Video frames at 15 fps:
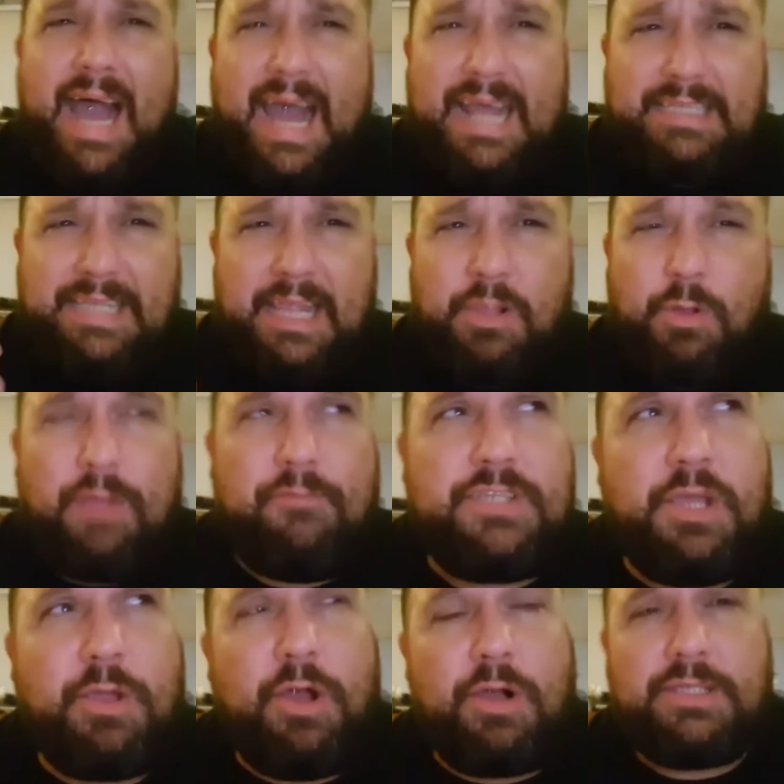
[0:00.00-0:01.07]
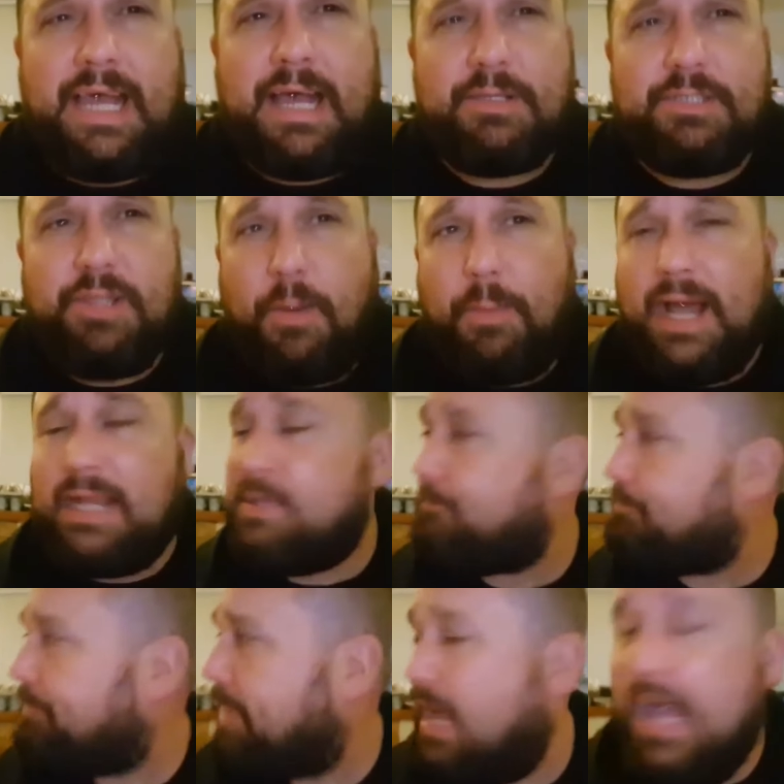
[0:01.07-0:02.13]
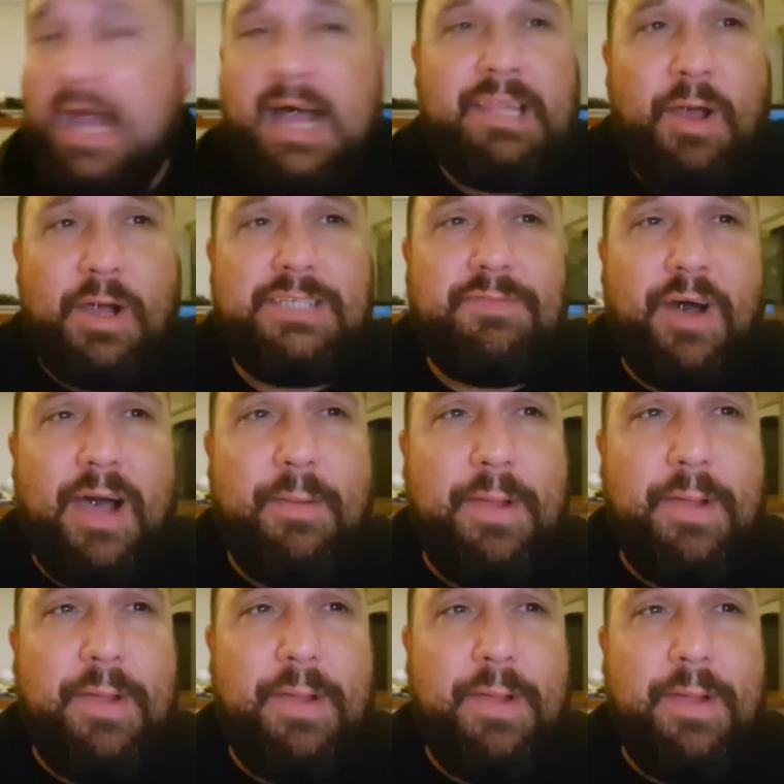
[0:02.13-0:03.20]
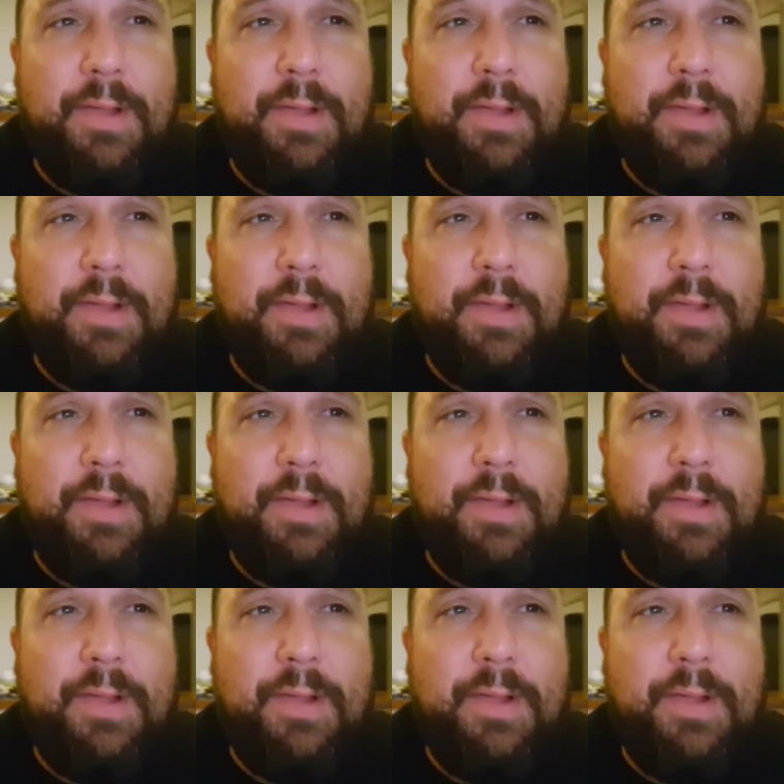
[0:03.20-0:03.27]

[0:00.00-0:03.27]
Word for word: 18 quid for two cocktails, not bad. Uh, nice vibe in here. Have a